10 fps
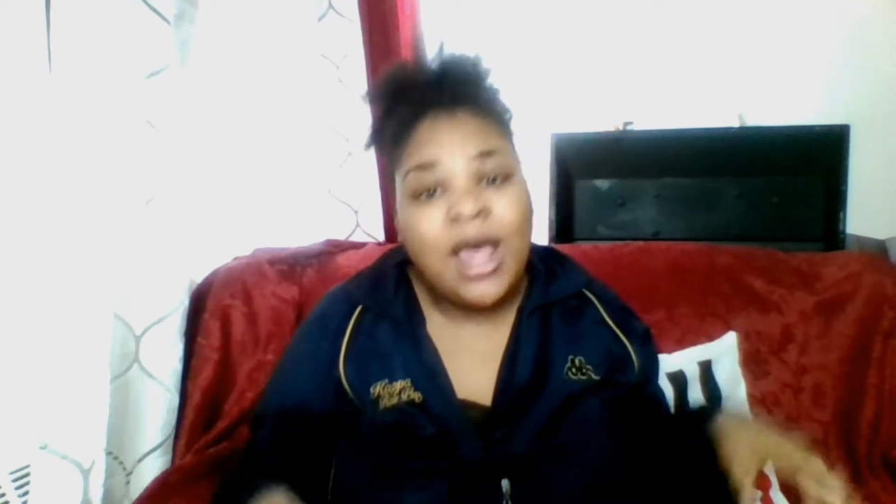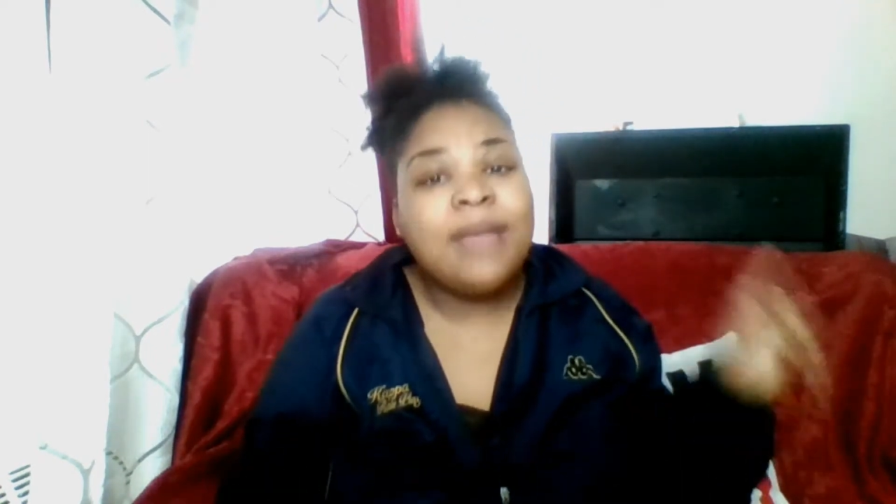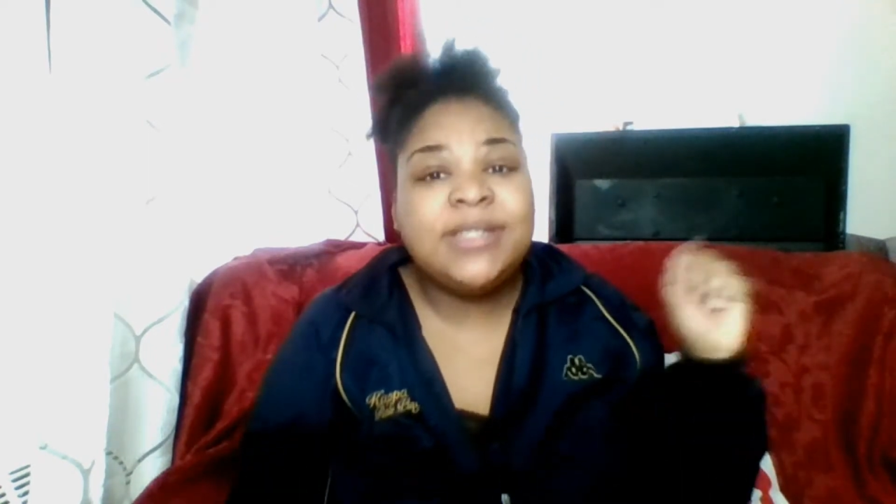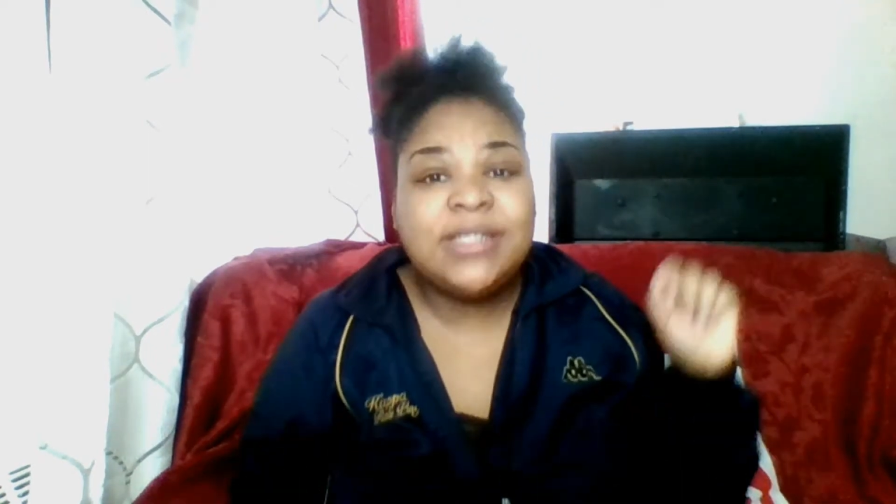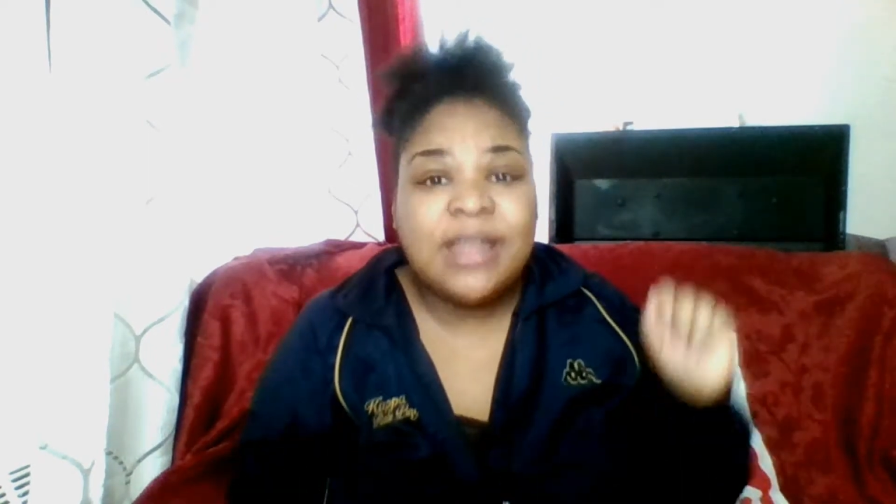
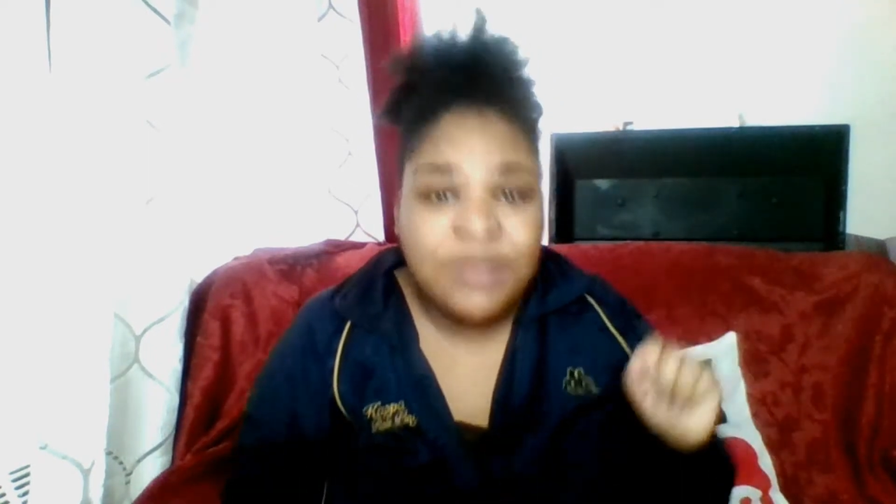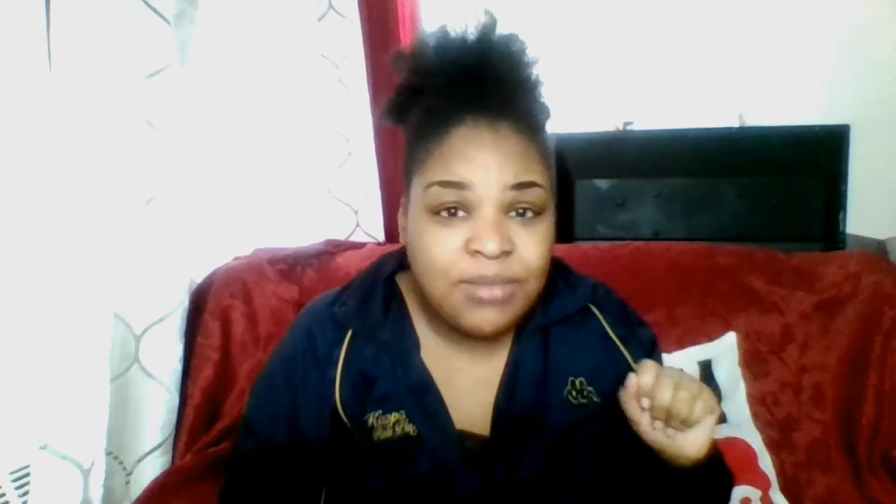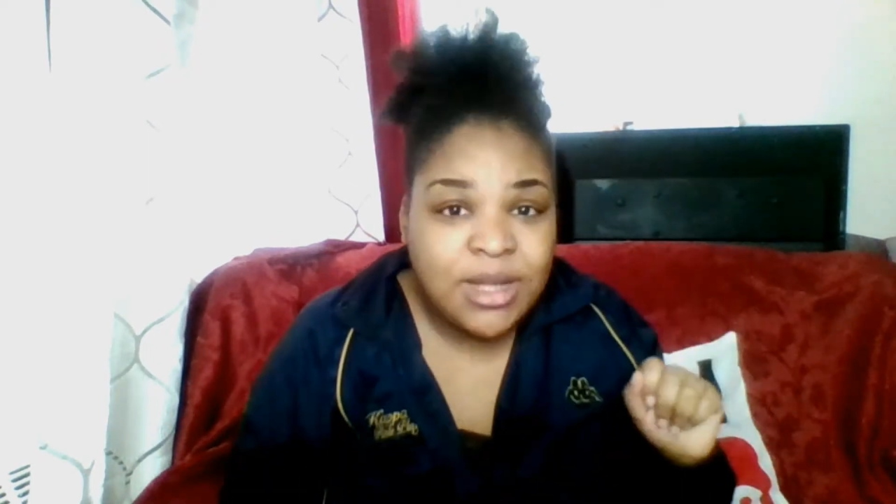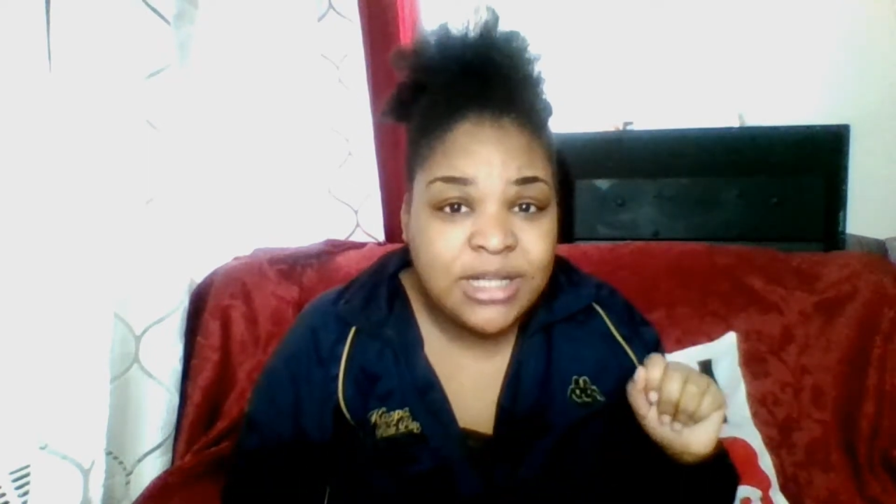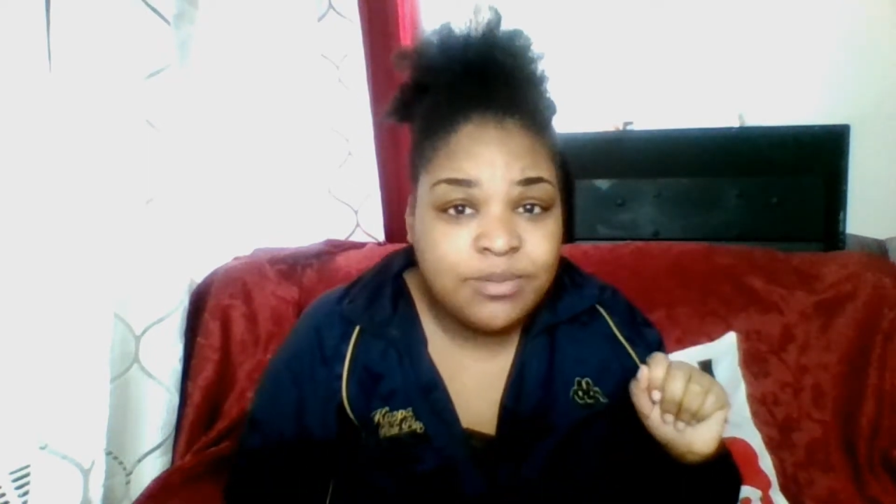I'm seven
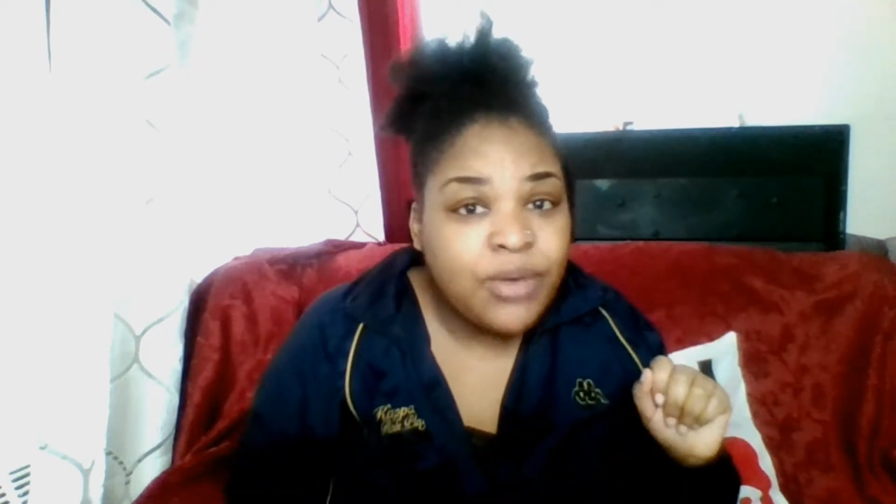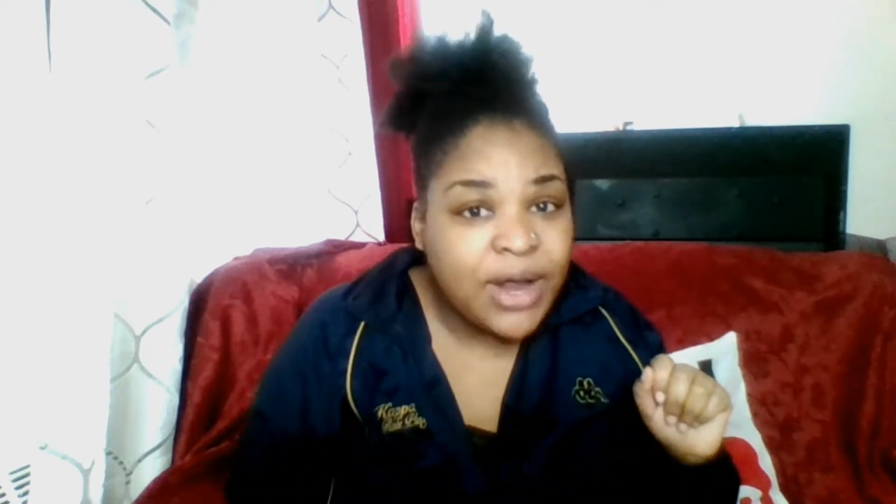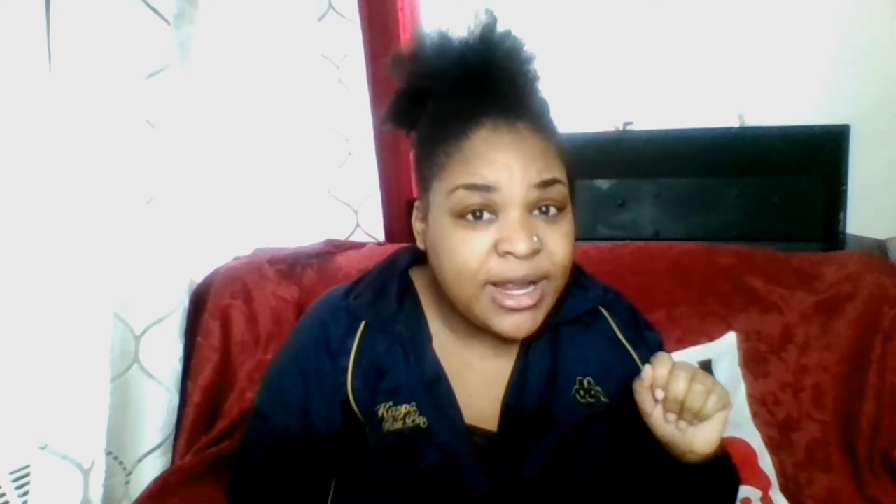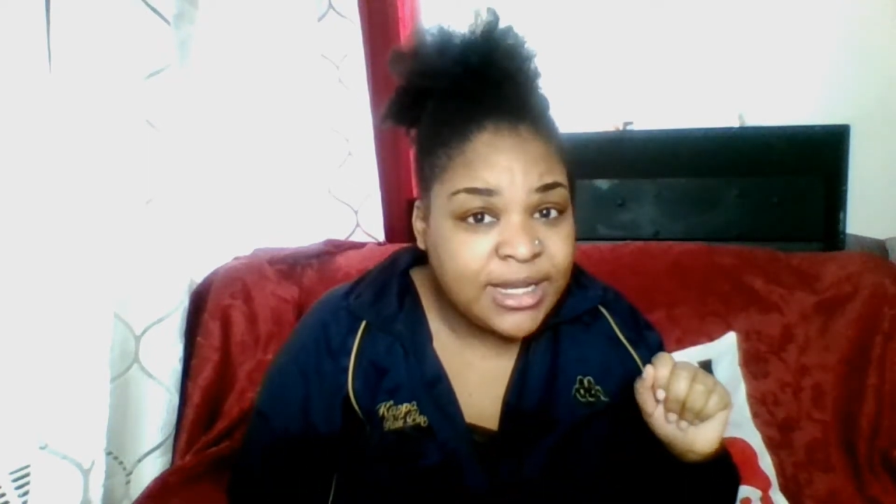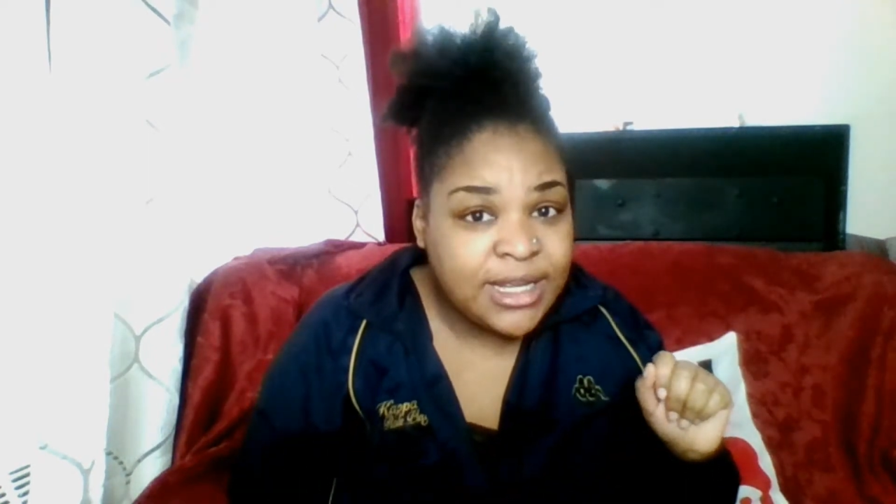months
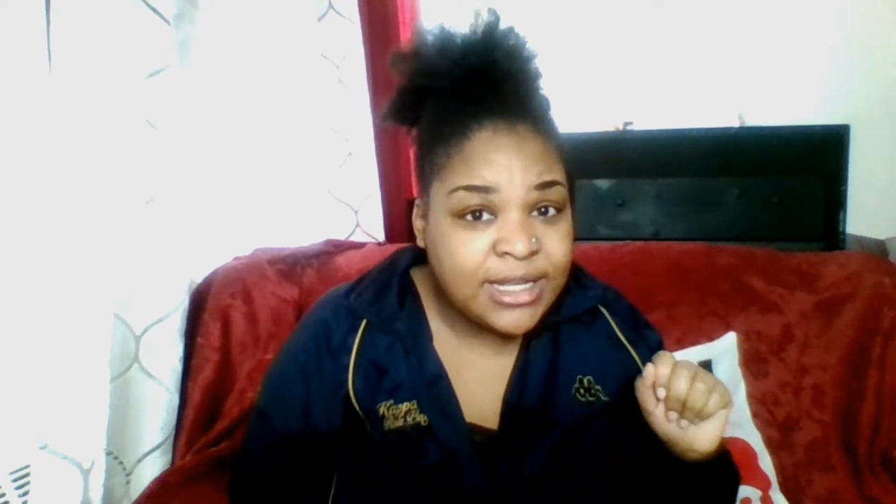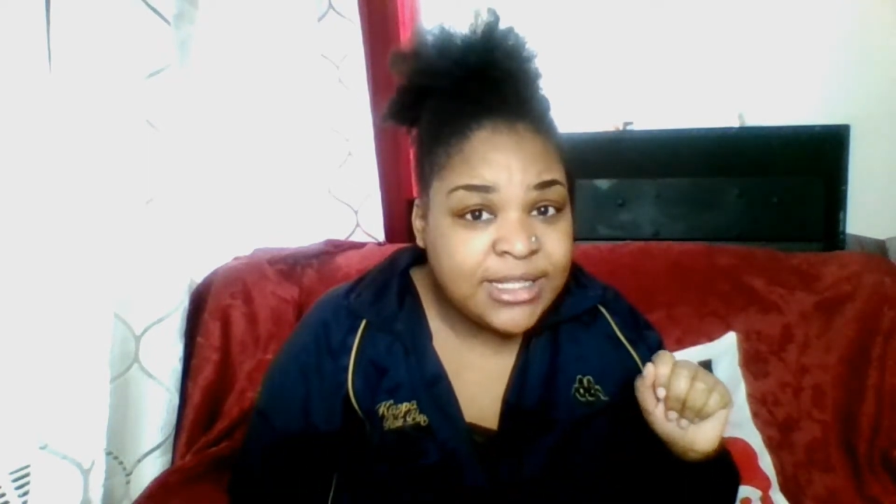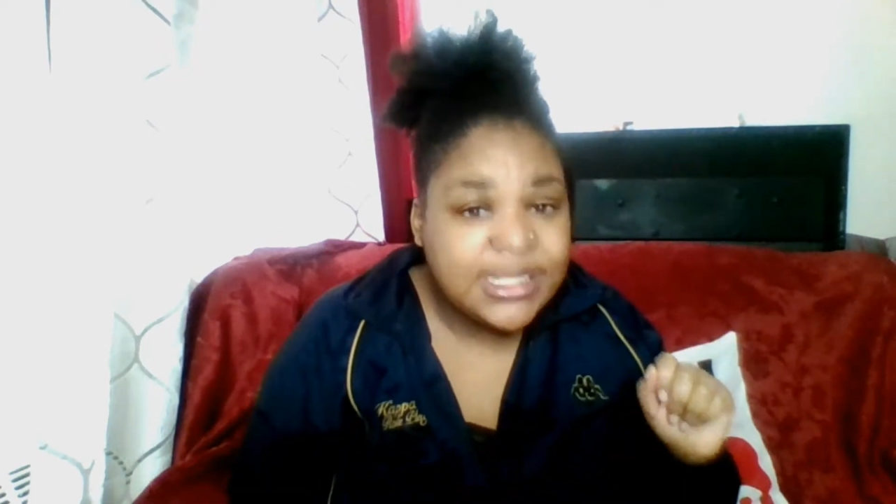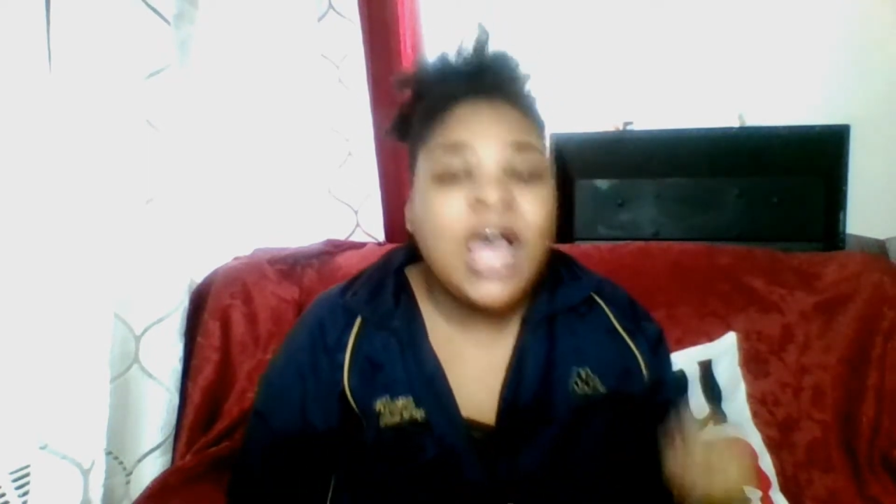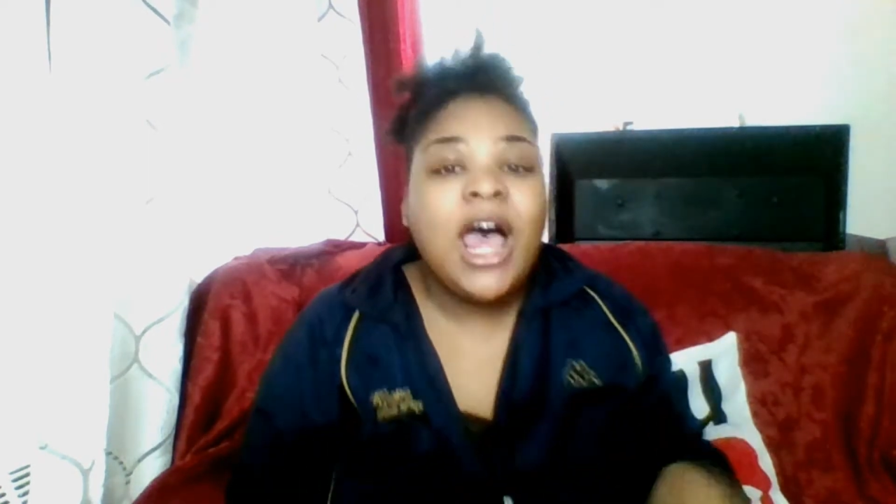pregnant.